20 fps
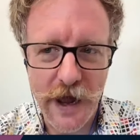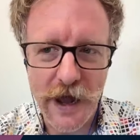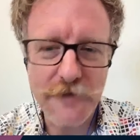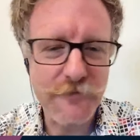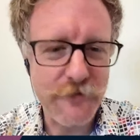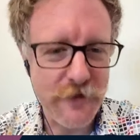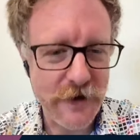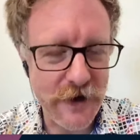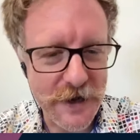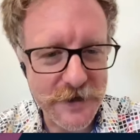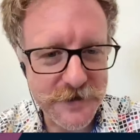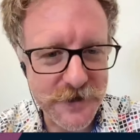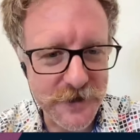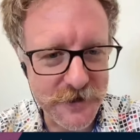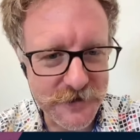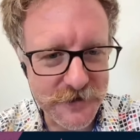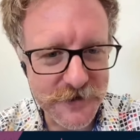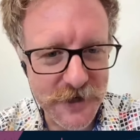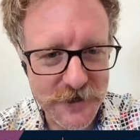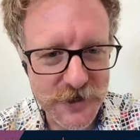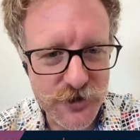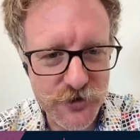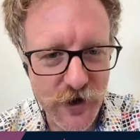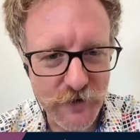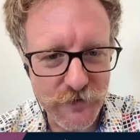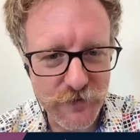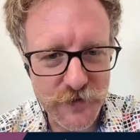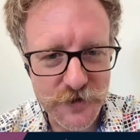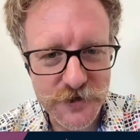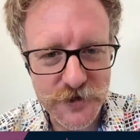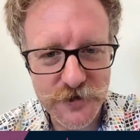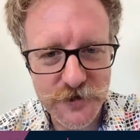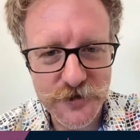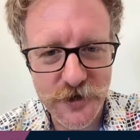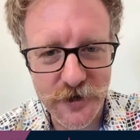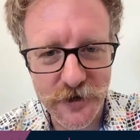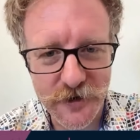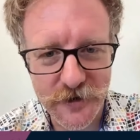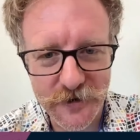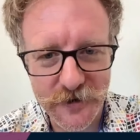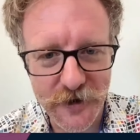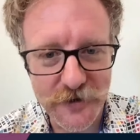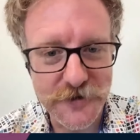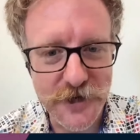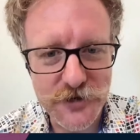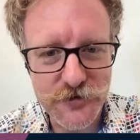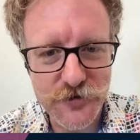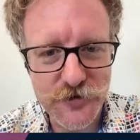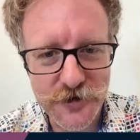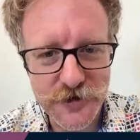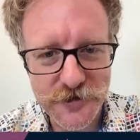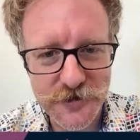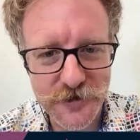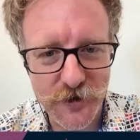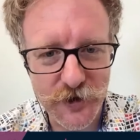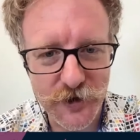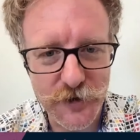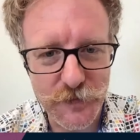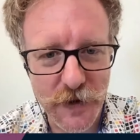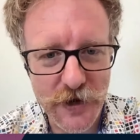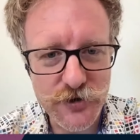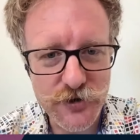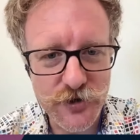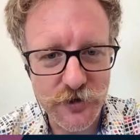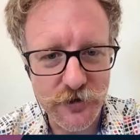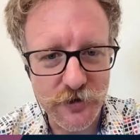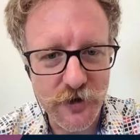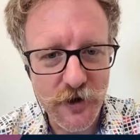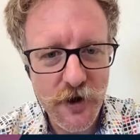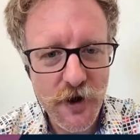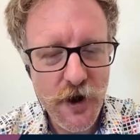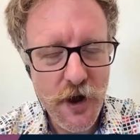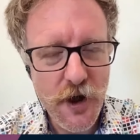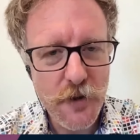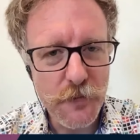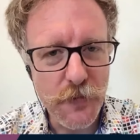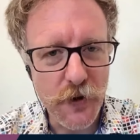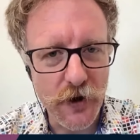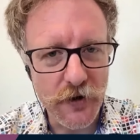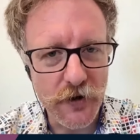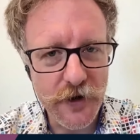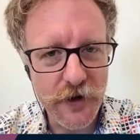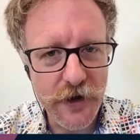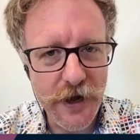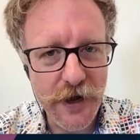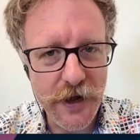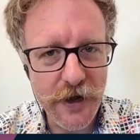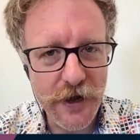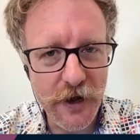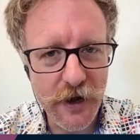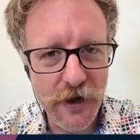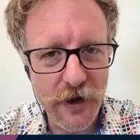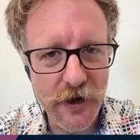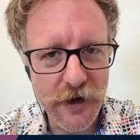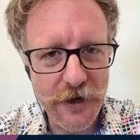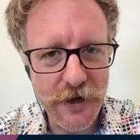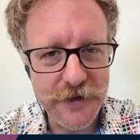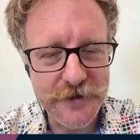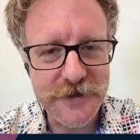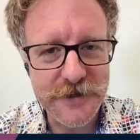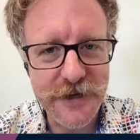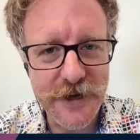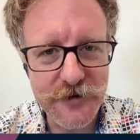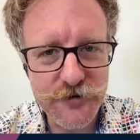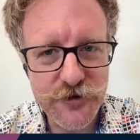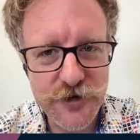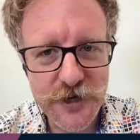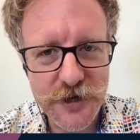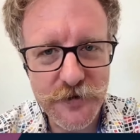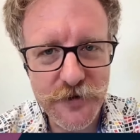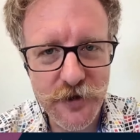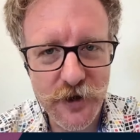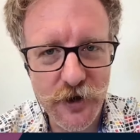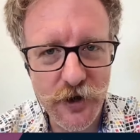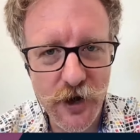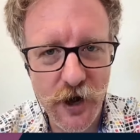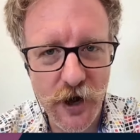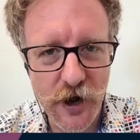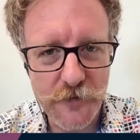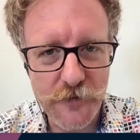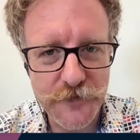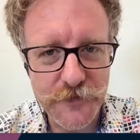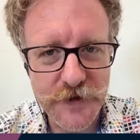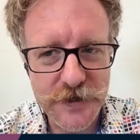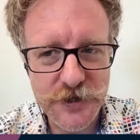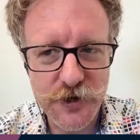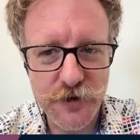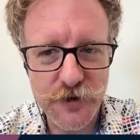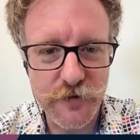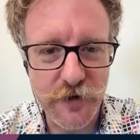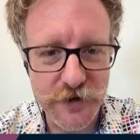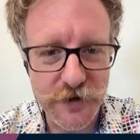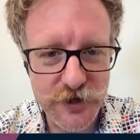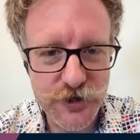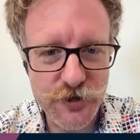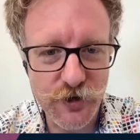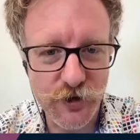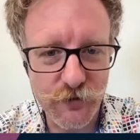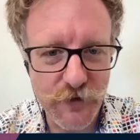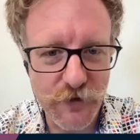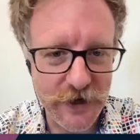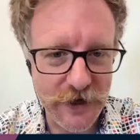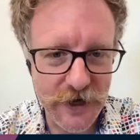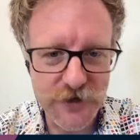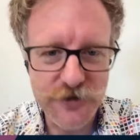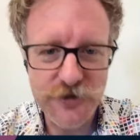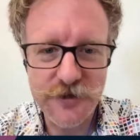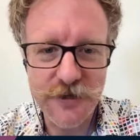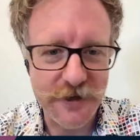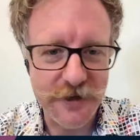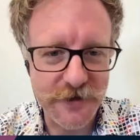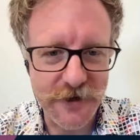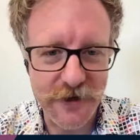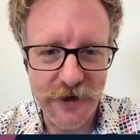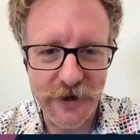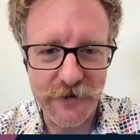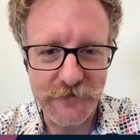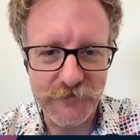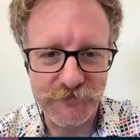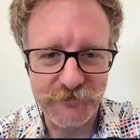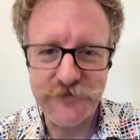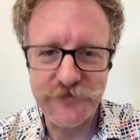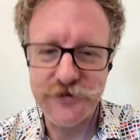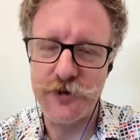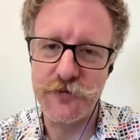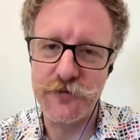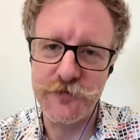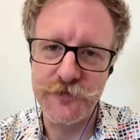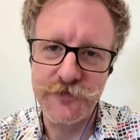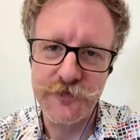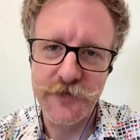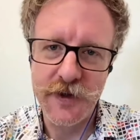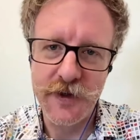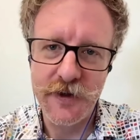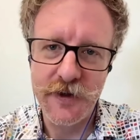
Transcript: I hadn't realized that taxi driver was such a, a dangerous occupation, but it's interesting that um, these sort of additional regulations, like um, so,